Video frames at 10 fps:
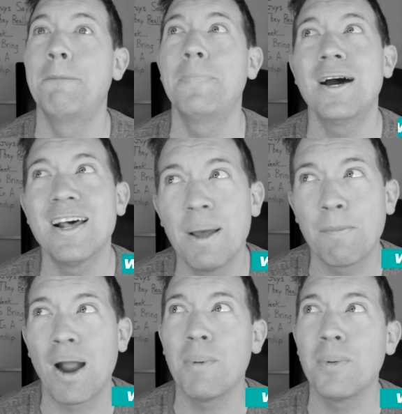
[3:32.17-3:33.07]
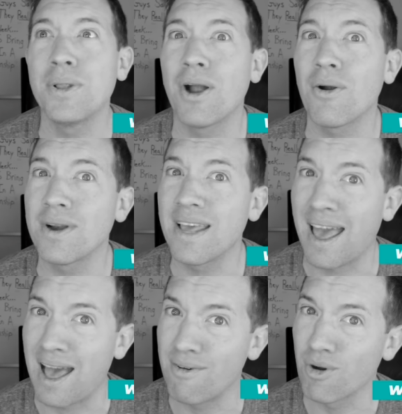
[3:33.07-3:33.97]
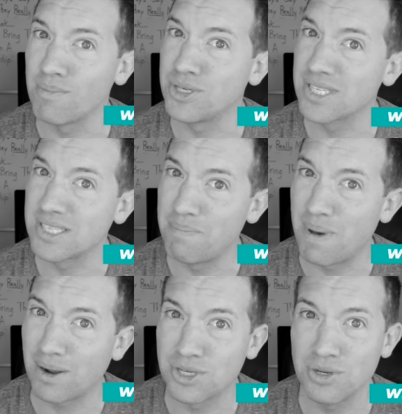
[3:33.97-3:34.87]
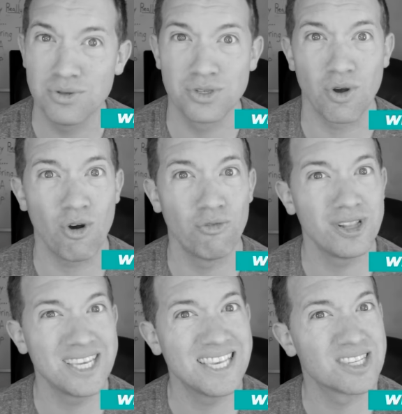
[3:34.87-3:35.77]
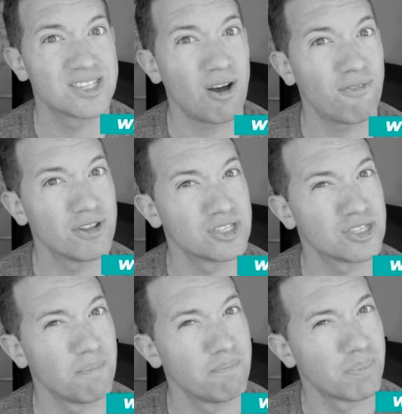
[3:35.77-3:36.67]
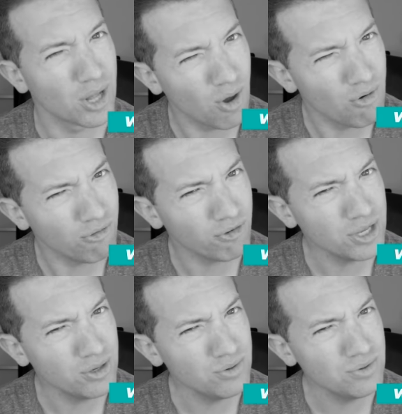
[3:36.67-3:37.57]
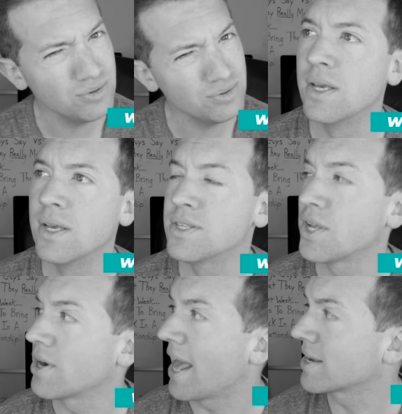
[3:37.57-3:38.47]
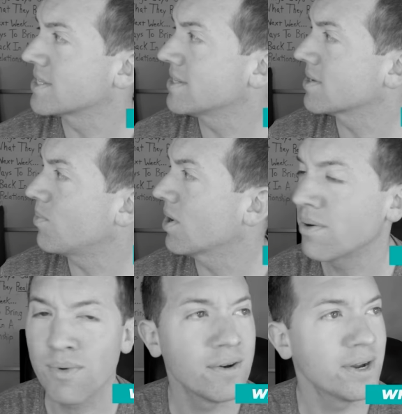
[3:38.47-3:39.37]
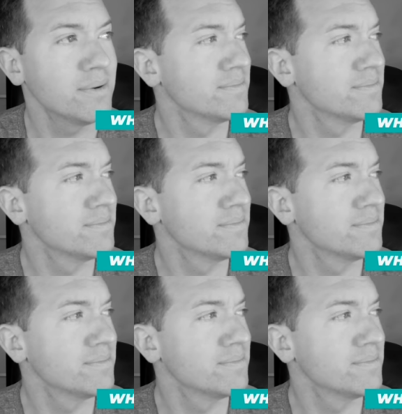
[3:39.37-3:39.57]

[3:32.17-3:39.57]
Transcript: But I probably already have, or I'm just about to, so hopefully this softens the blow for you. Is there an exit somewhere around here?